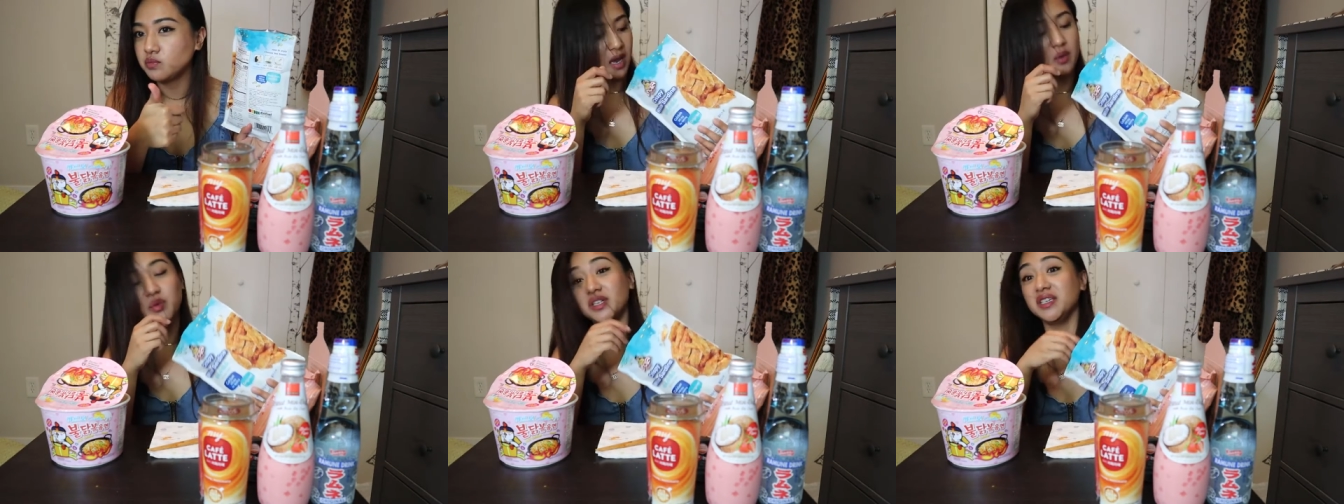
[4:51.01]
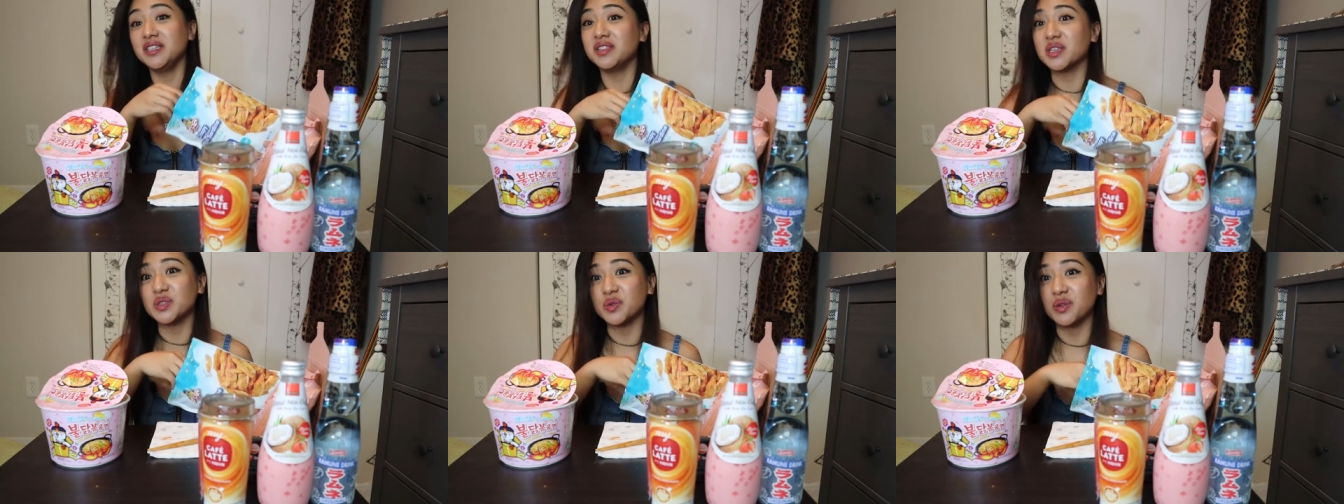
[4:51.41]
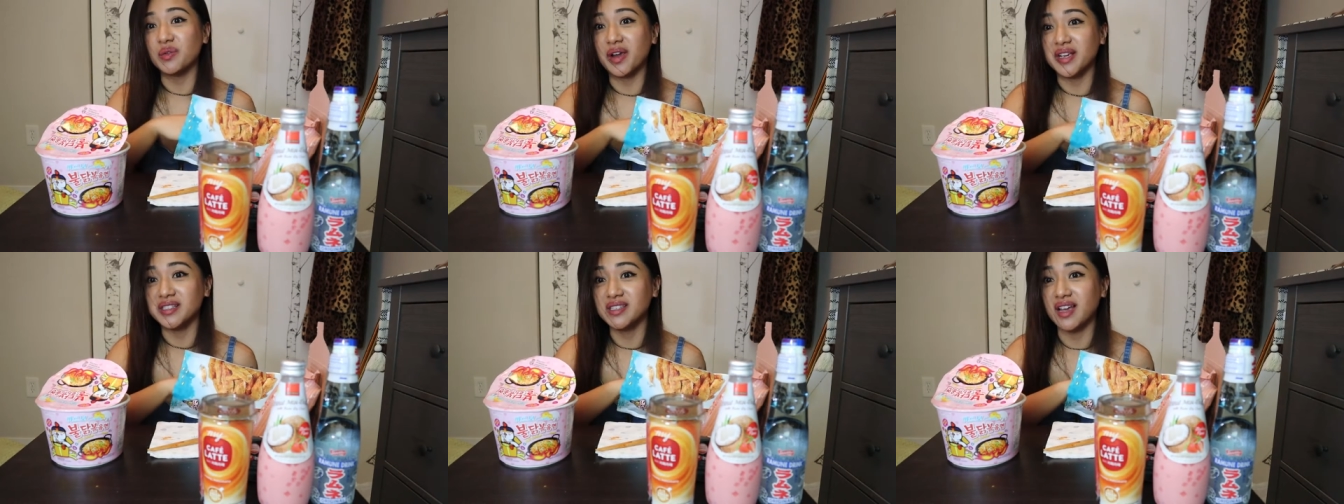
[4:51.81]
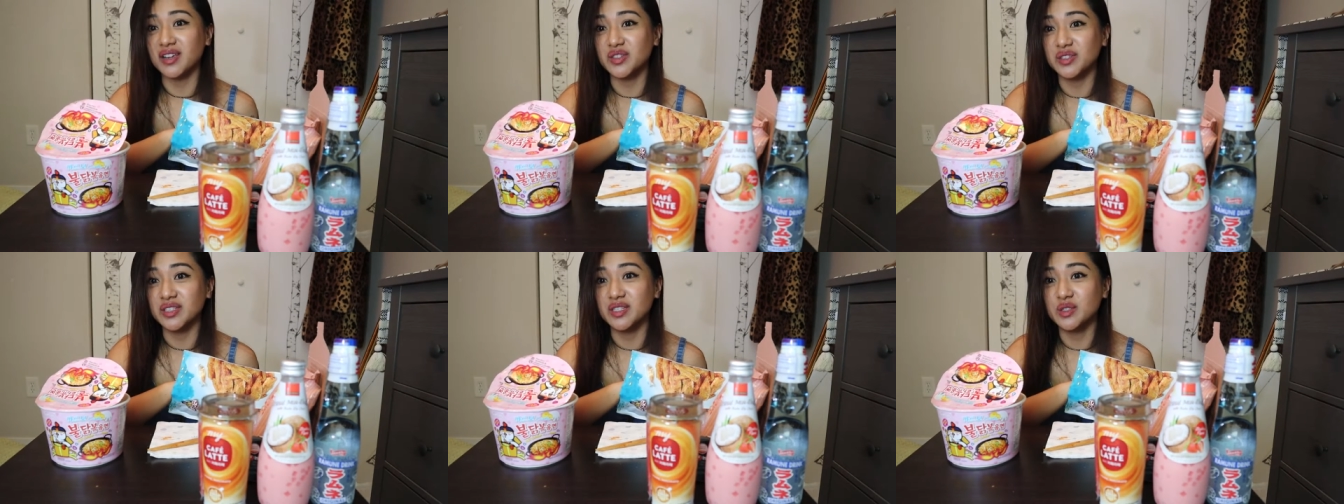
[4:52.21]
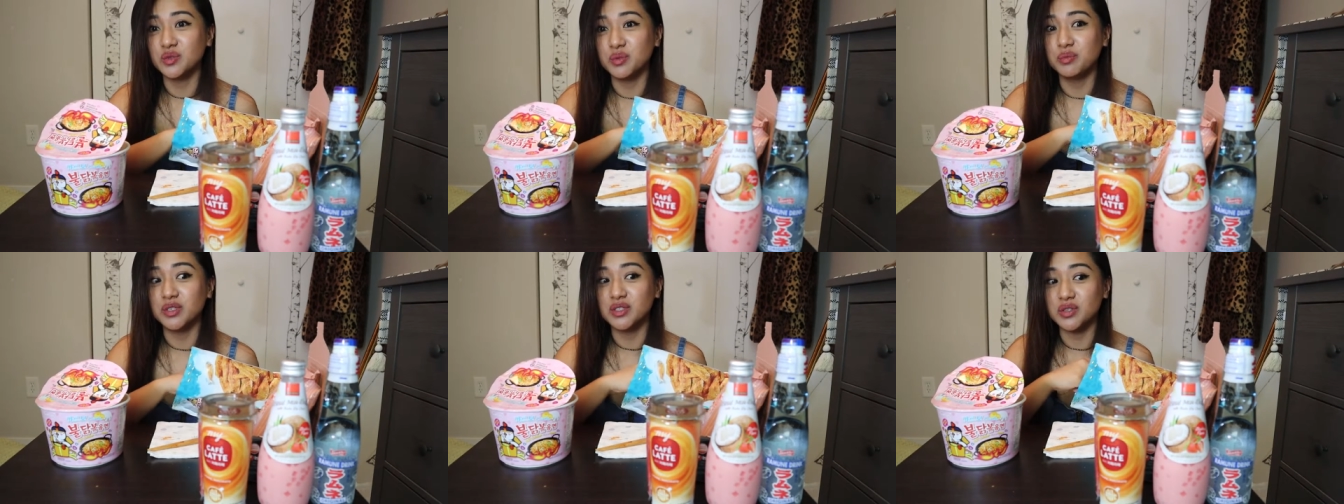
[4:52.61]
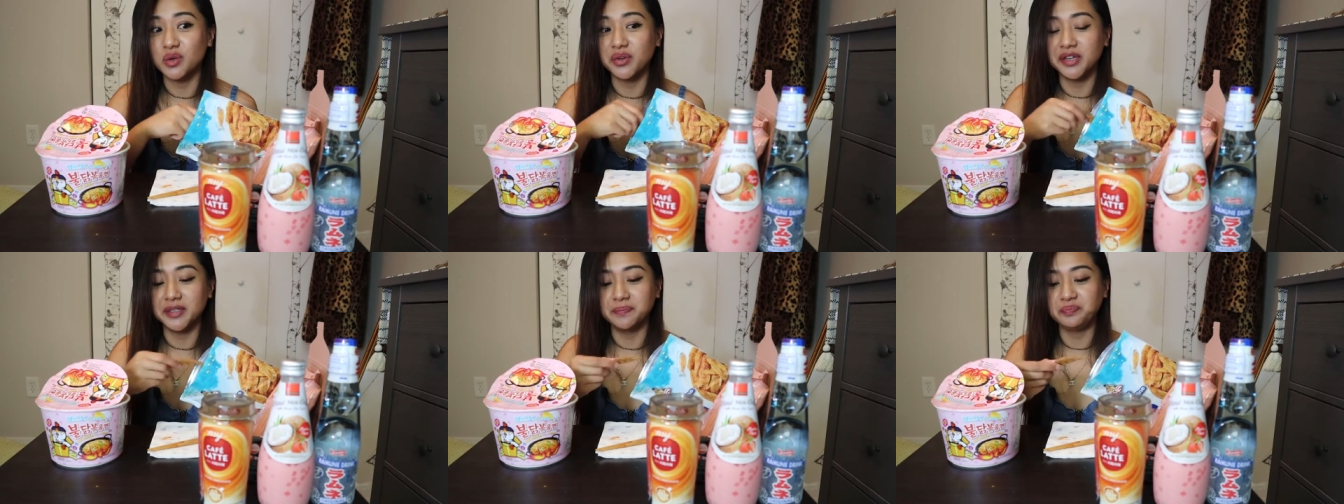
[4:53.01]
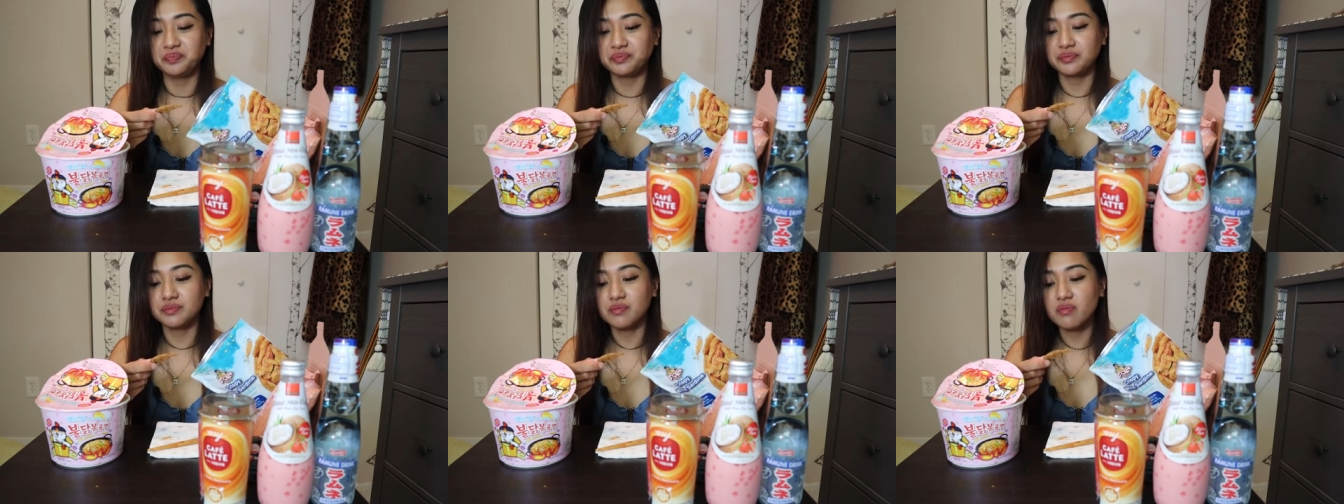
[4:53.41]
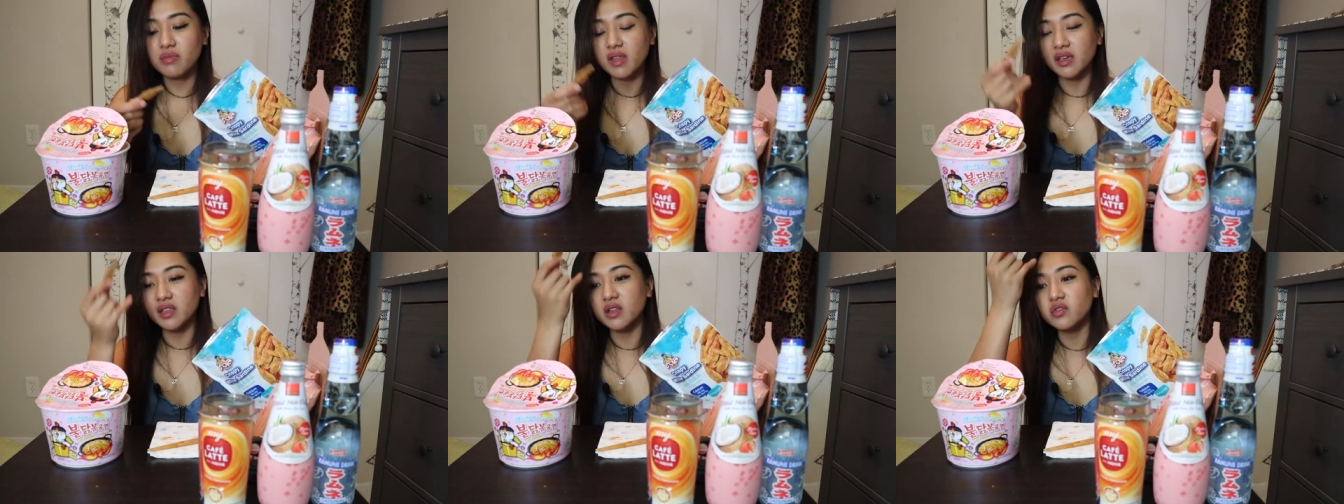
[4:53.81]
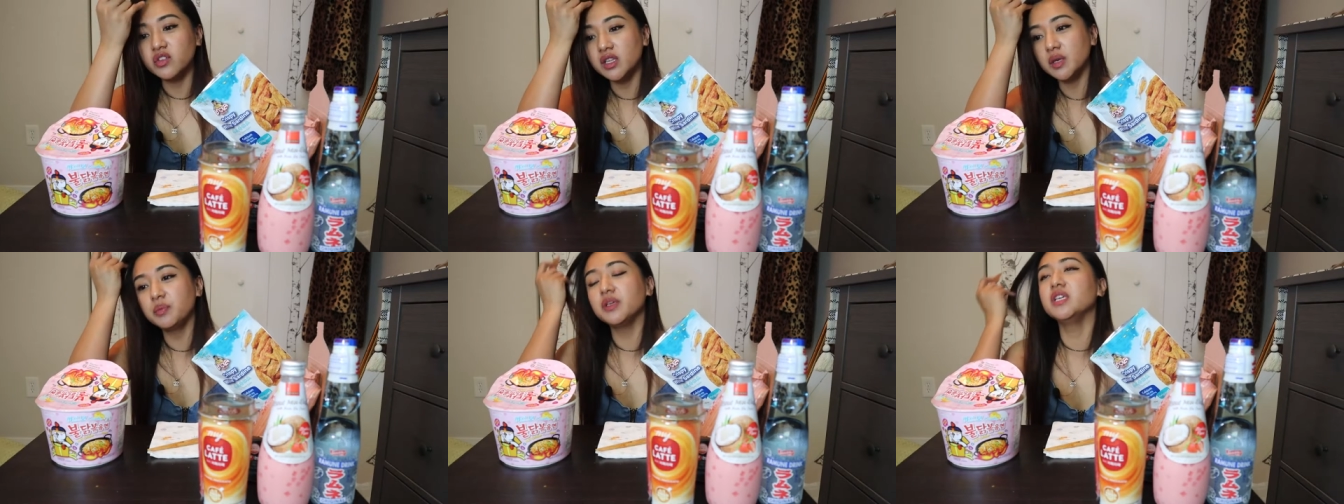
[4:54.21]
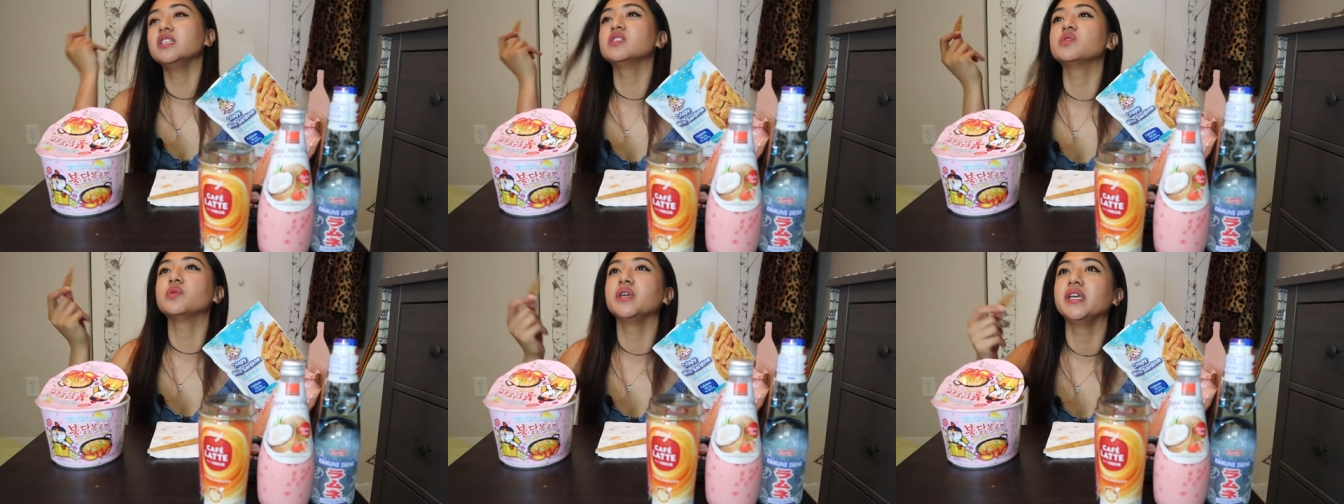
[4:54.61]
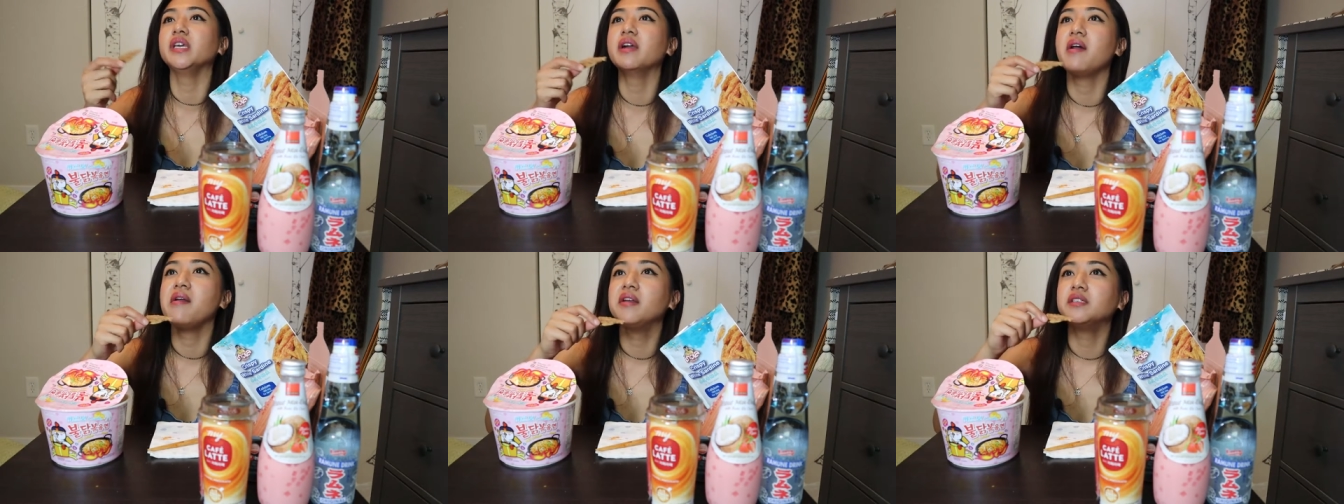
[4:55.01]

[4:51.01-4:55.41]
I would eat this with rice, actually. This would be so good. In the Philippines, we